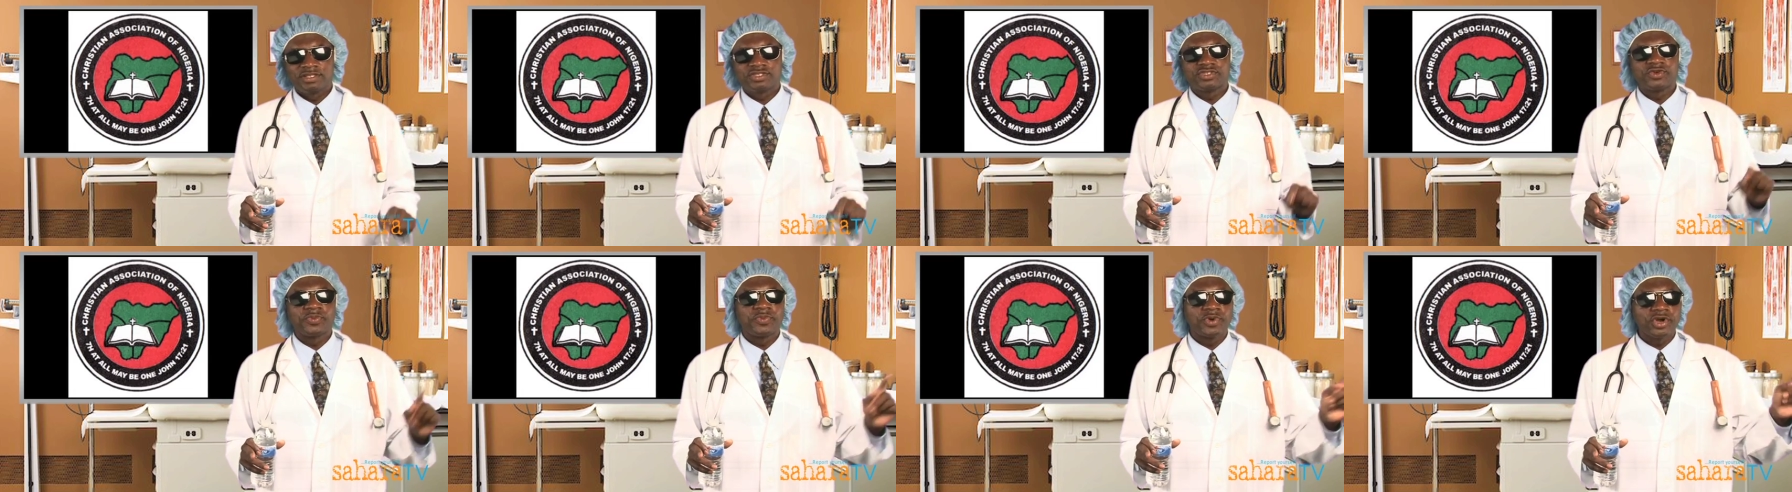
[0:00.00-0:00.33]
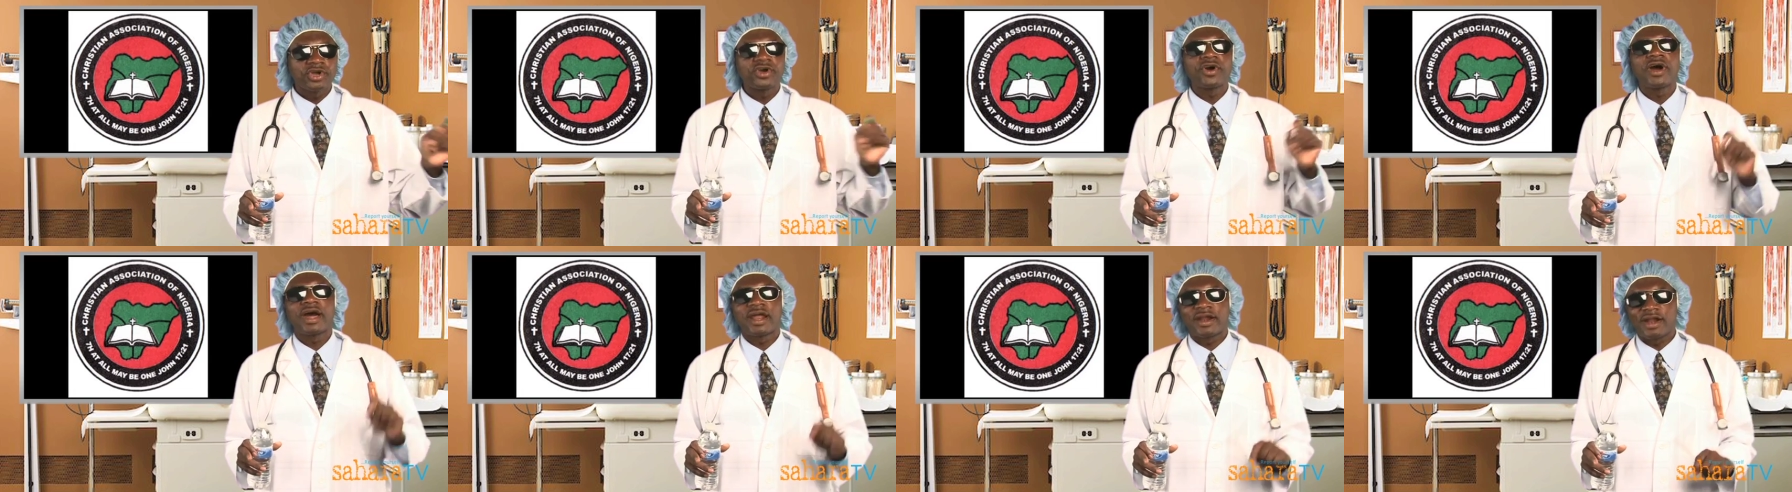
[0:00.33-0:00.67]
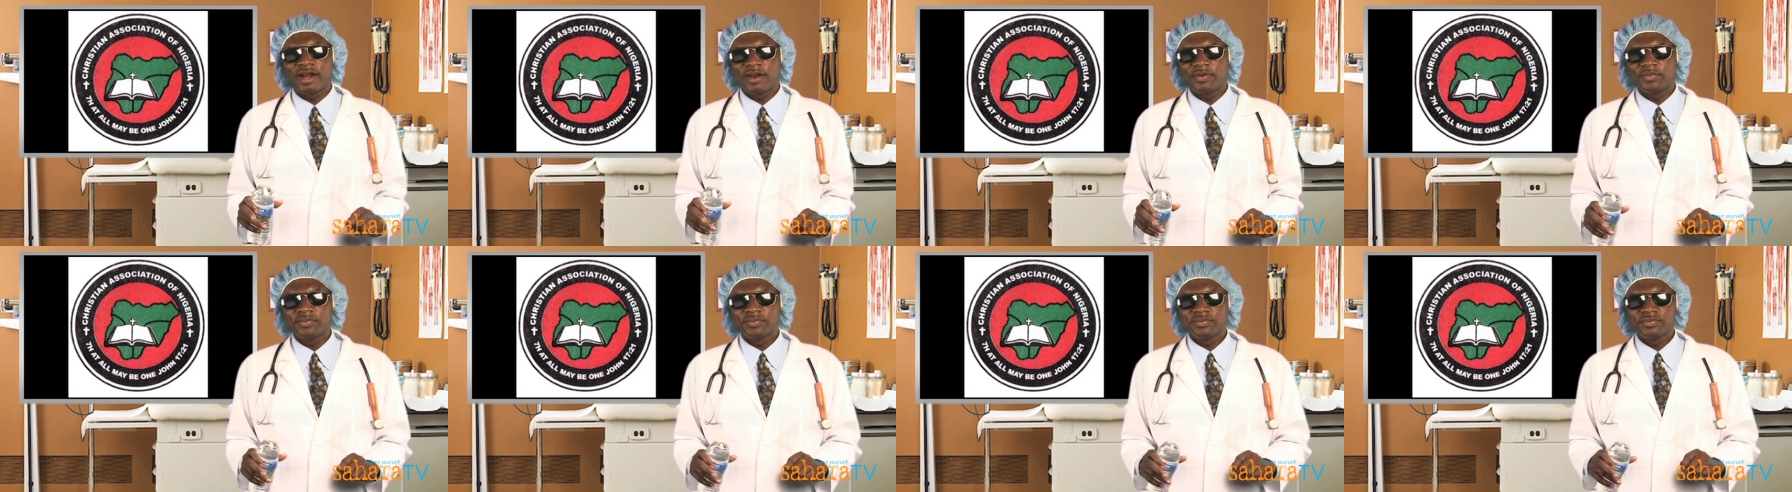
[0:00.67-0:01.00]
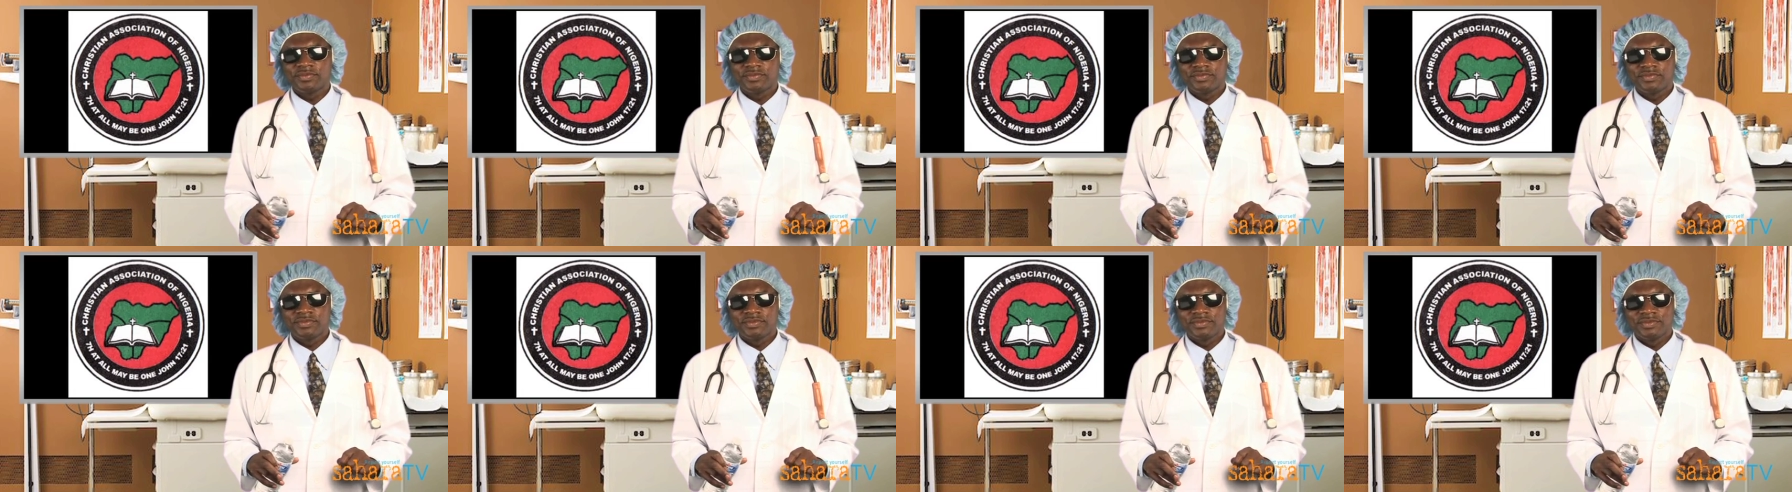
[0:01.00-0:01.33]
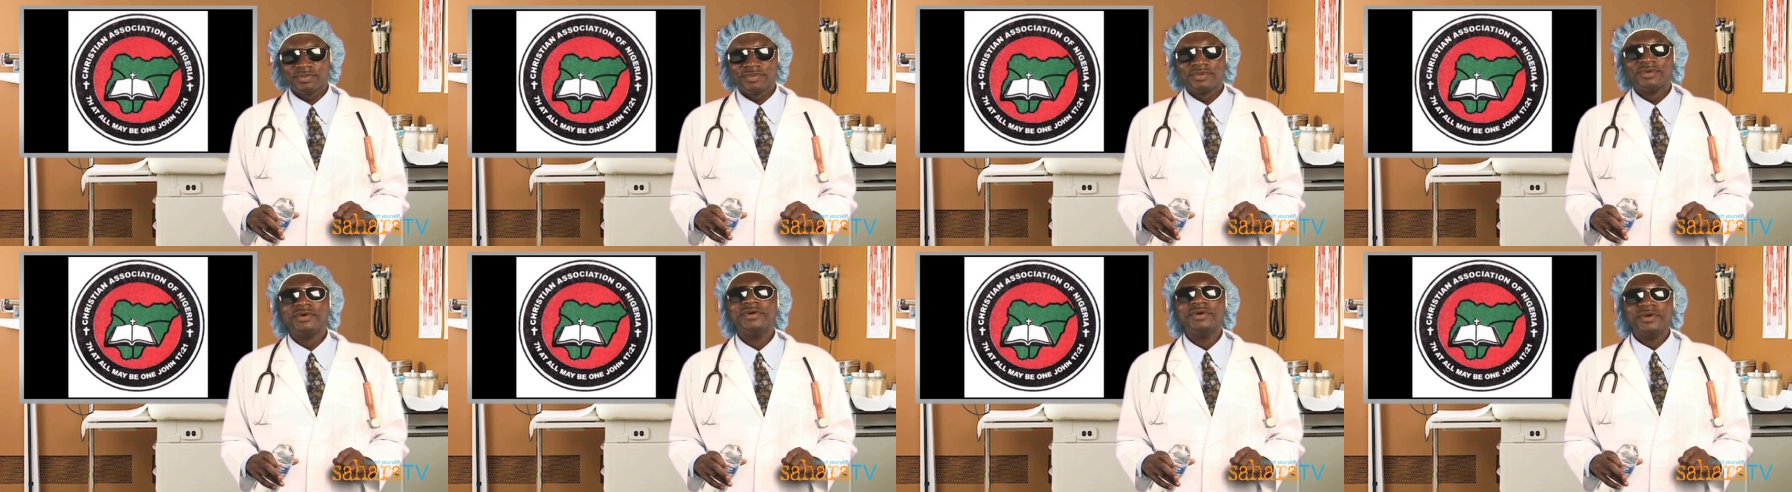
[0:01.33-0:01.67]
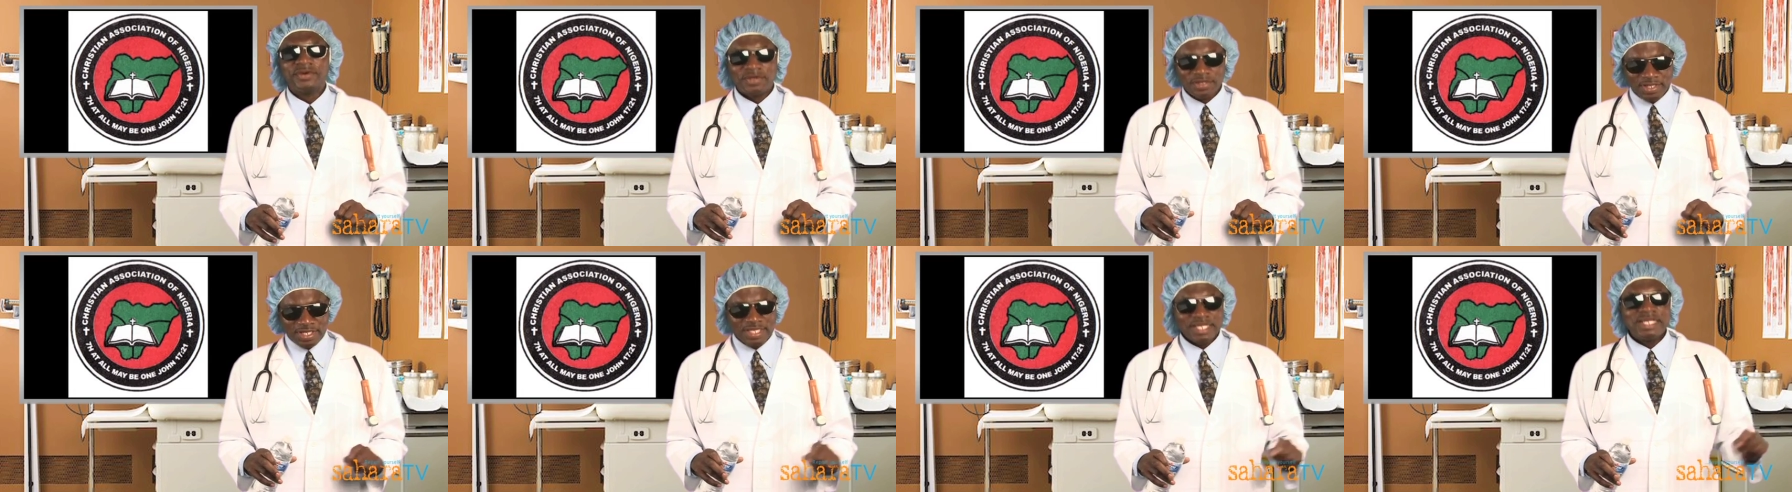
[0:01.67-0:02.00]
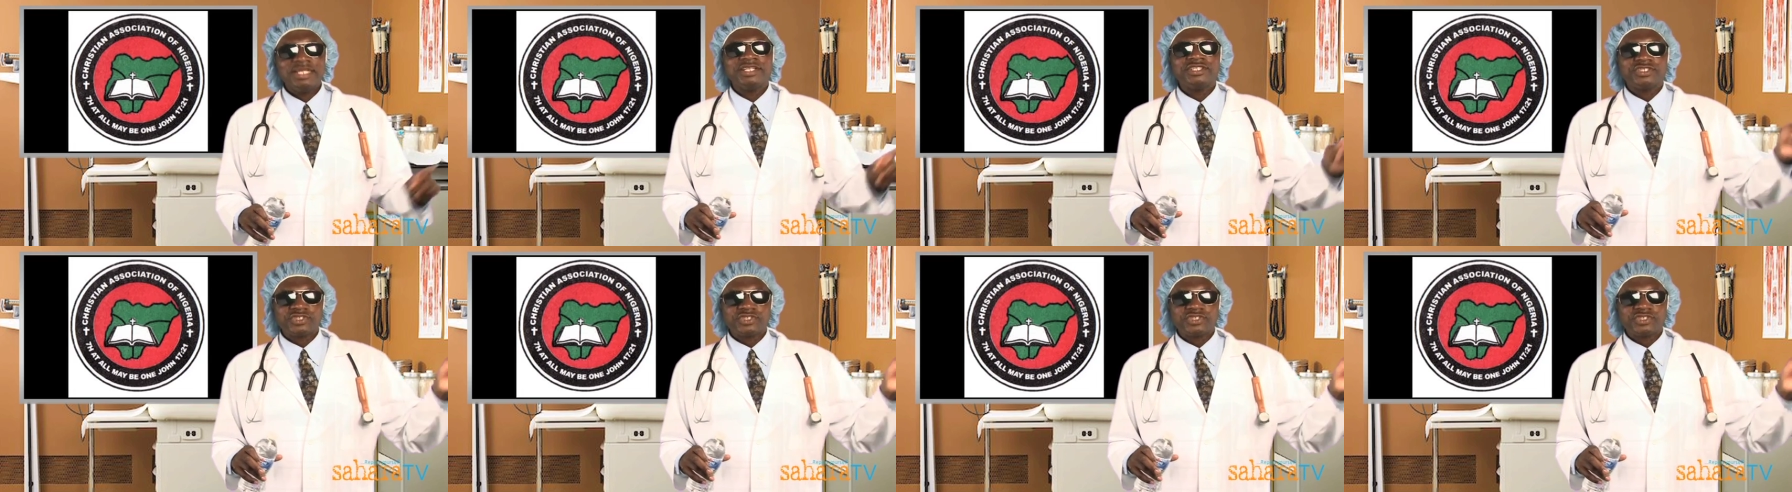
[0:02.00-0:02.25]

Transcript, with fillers: to Boko Haram. Final warning.